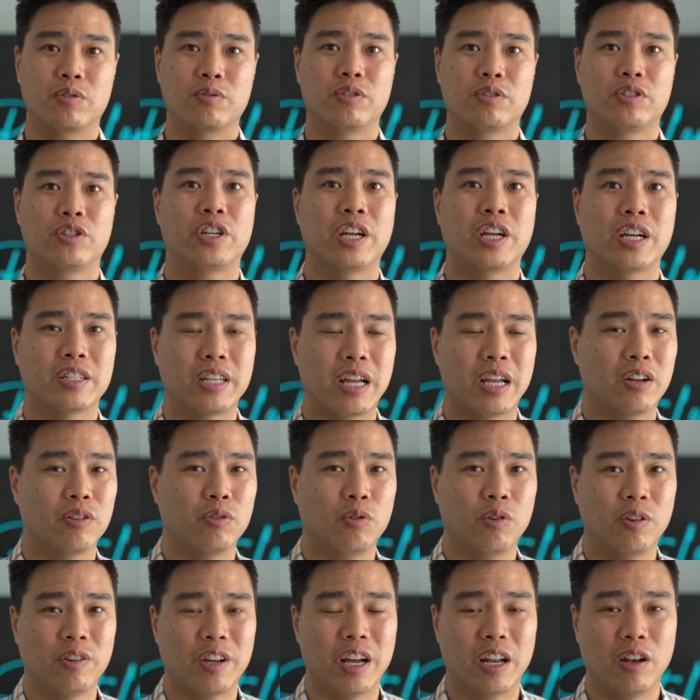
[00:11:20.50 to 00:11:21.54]
checked out
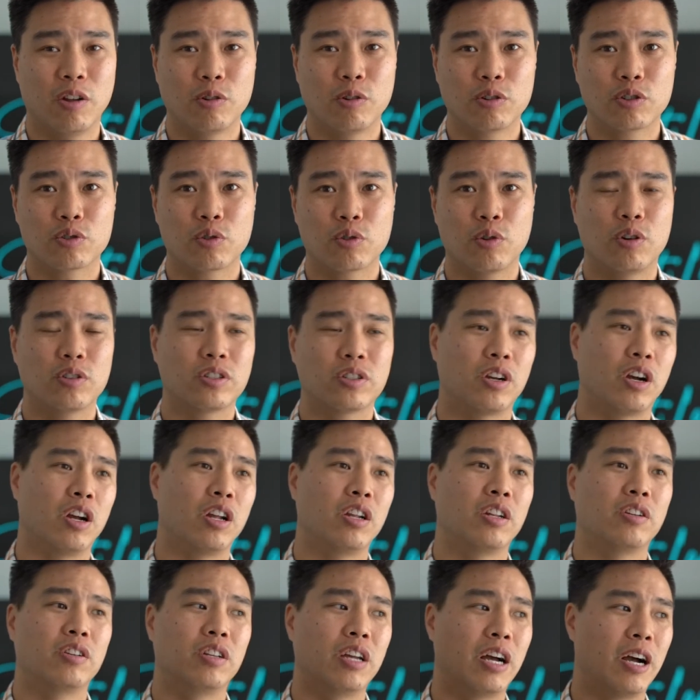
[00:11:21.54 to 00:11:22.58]
all our long draws.
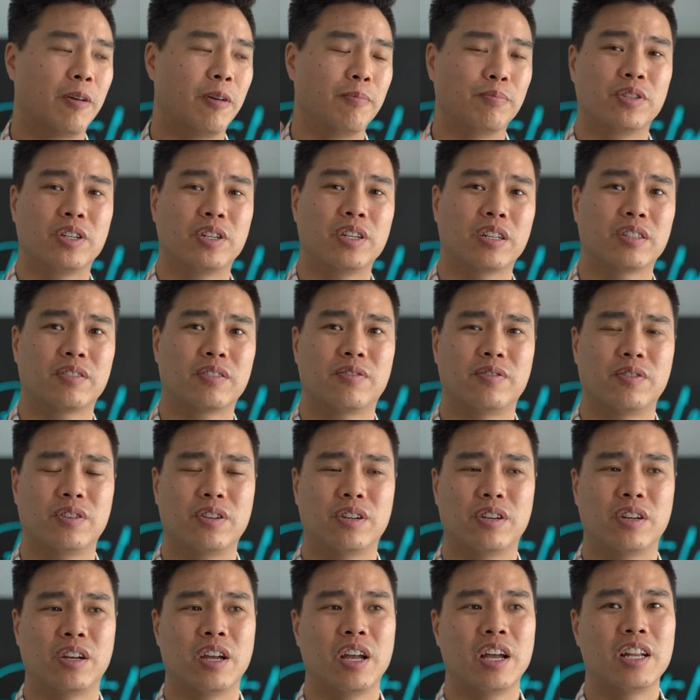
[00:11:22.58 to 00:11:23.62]
I checked
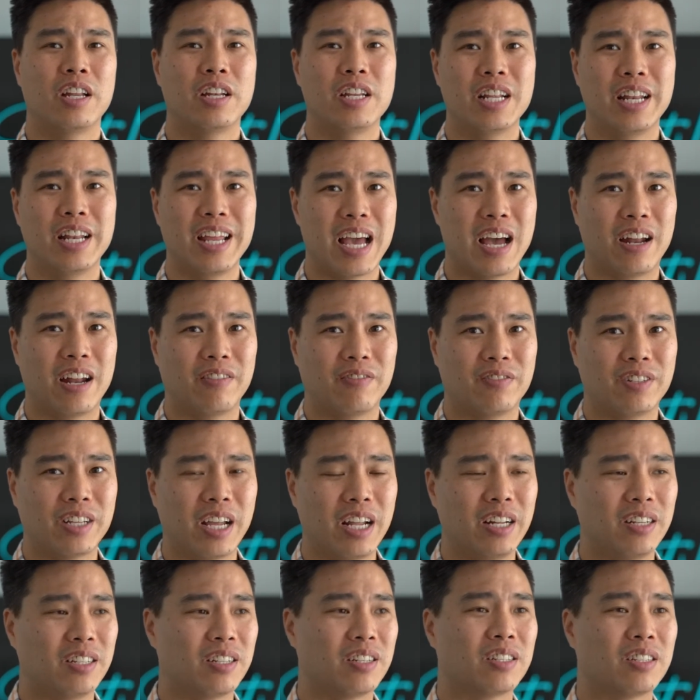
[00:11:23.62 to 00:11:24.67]
for nearly out of
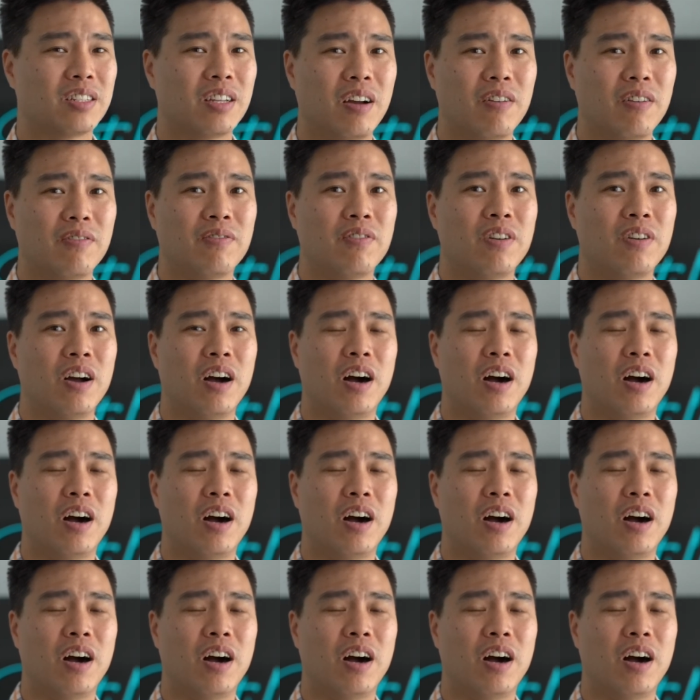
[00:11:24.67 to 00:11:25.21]
date stuff.